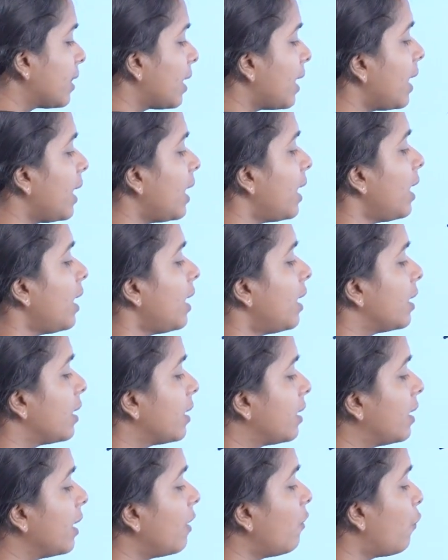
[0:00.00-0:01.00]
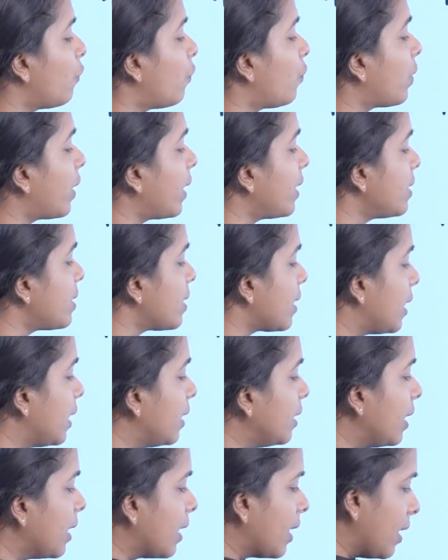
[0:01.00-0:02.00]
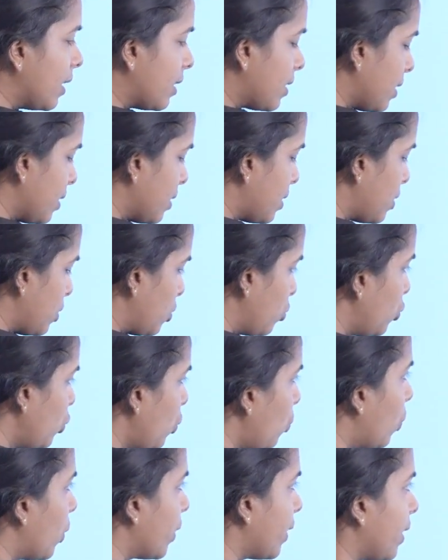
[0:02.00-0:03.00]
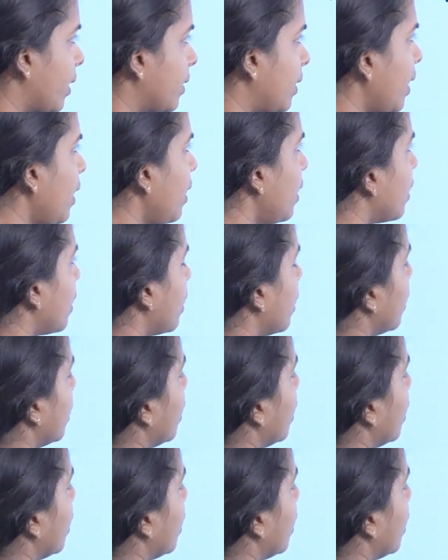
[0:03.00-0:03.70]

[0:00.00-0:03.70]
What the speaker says: 3 different indicators. Do you know what are they?